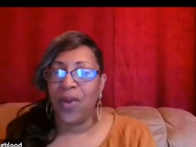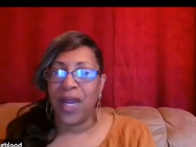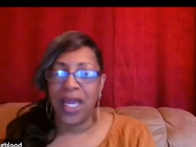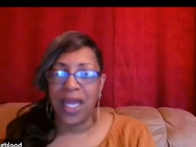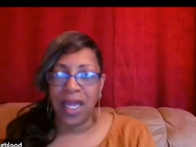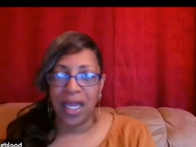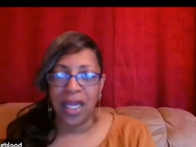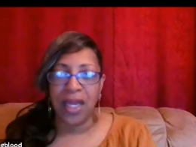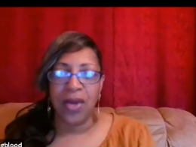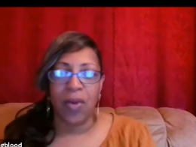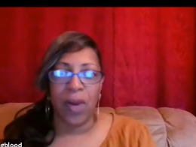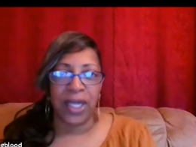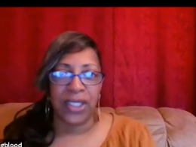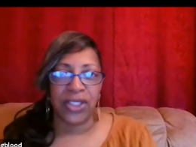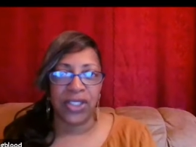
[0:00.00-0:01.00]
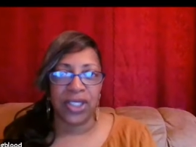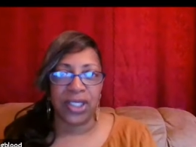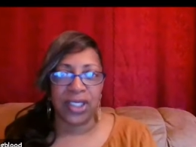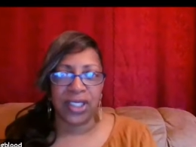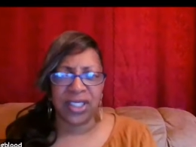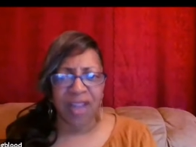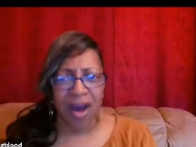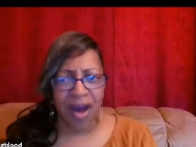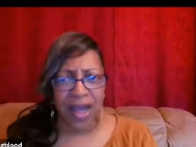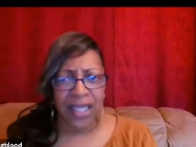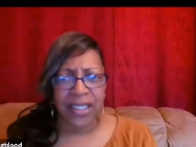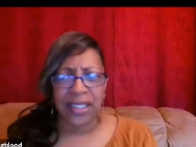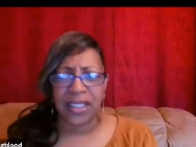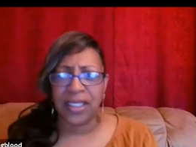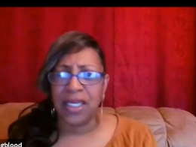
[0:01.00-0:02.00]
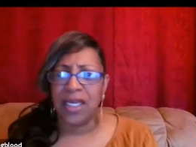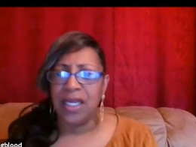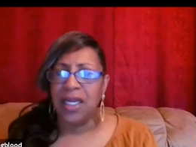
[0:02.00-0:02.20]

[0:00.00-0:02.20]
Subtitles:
were any questions, thoughts